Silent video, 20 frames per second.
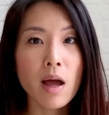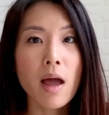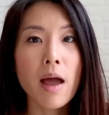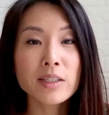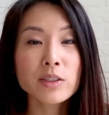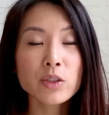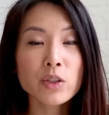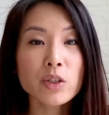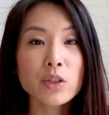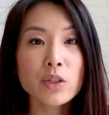
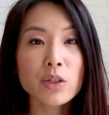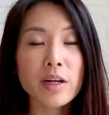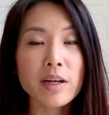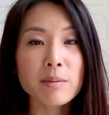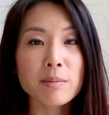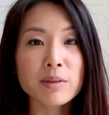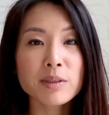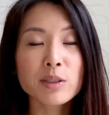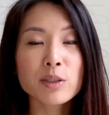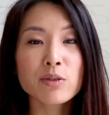make sure you're
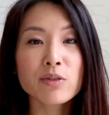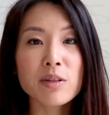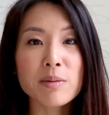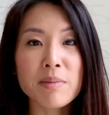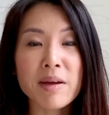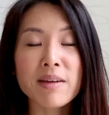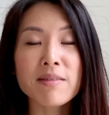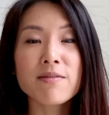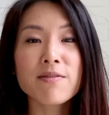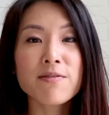able to
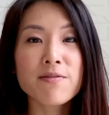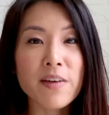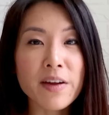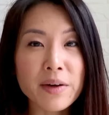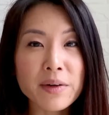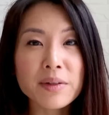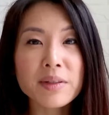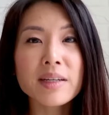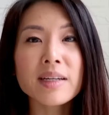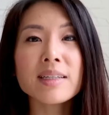remain
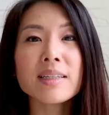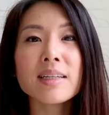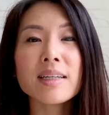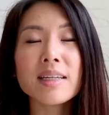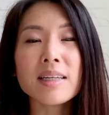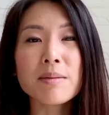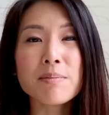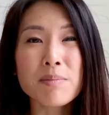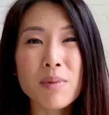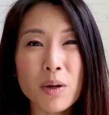
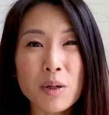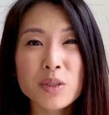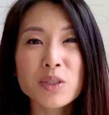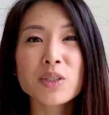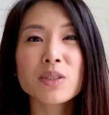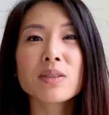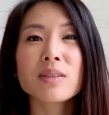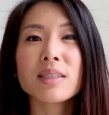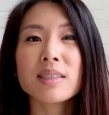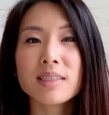fairly
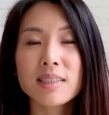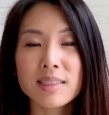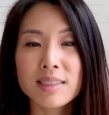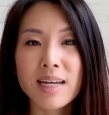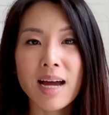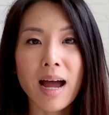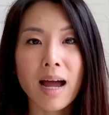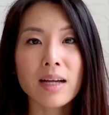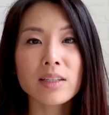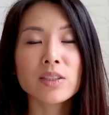emotionally
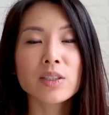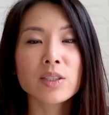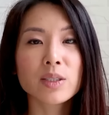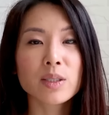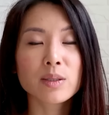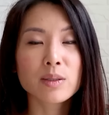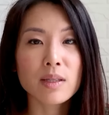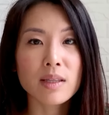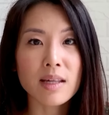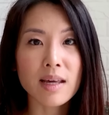
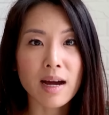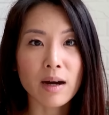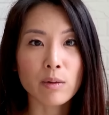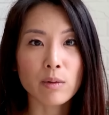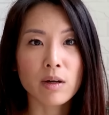detached to the